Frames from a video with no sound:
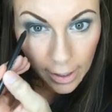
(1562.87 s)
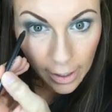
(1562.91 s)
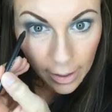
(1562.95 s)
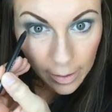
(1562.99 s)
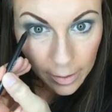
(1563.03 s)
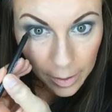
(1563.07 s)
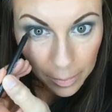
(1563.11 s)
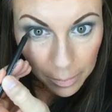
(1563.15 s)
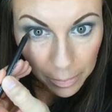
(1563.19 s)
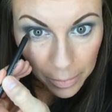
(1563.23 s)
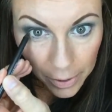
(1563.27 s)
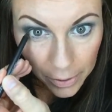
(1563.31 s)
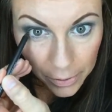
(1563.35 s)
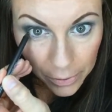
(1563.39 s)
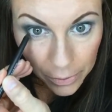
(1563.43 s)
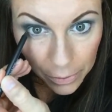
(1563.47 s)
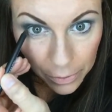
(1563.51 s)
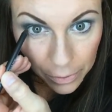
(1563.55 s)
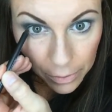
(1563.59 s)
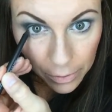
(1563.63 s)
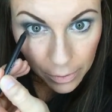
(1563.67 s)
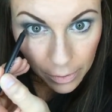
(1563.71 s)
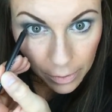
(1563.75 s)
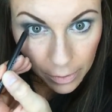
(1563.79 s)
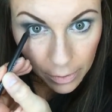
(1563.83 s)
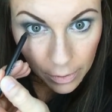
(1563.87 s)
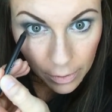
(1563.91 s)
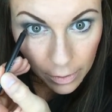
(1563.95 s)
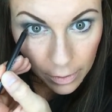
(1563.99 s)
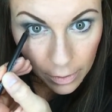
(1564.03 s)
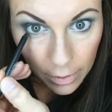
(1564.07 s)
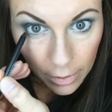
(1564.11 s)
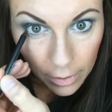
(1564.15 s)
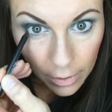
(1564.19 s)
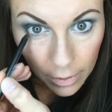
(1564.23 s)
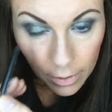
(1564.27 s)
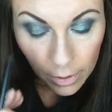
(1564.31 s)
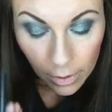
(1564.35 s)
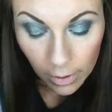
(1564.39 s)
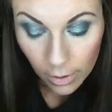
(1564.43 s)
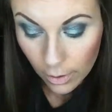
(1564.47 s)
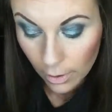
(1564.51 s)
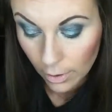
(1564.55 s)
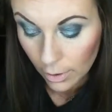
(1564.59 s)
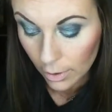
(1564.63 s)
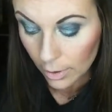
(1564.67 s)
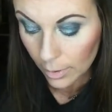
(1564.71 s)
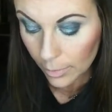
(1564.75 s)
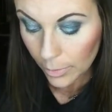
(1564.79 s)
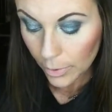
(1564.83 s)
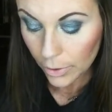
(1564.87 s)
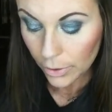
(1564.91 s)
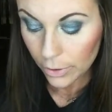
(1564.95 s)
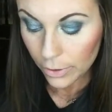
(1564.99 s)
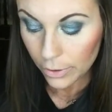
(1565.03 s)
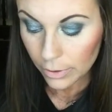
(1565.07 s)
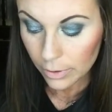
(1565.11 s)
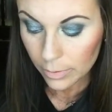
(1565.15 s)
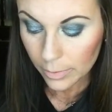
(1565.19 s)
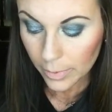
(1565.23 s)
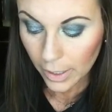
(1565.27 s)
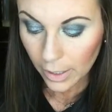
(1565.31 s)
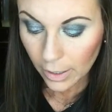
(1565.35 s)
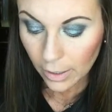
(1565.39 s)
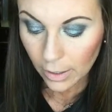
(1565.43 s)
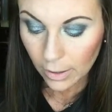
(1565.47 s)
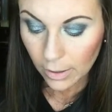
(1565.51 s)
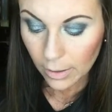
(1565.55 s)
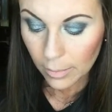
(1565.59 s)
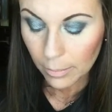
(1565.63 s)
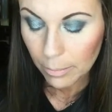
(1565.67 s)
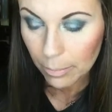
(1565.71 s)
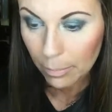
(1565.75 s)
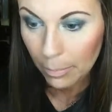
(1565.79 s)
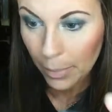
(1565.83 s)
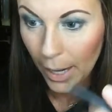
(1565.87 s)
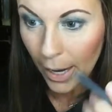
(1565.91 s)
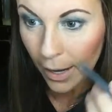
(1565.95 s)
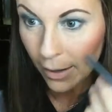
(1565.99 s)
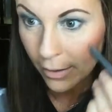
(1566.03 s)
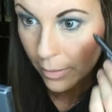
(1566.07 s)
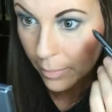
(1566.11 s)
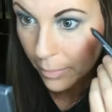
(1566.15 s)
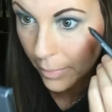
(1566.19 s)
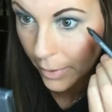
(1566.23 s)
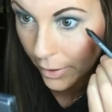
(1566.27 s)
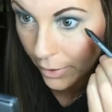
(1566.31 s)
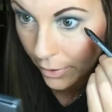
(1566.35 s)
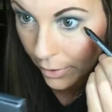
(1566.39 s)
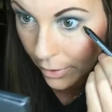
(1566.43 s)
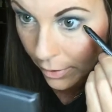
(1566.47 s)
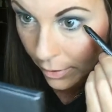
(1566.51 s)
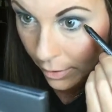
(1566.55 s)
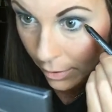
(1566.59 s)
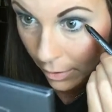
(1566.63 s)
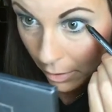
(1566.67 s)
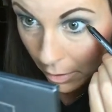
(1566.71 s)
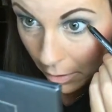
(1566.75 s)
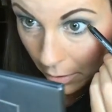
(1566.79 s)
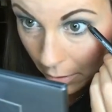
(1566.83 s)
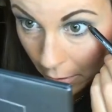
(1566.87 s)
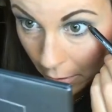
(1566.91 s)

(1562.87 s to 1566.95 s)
that bundle. I'm going to use my palette mirror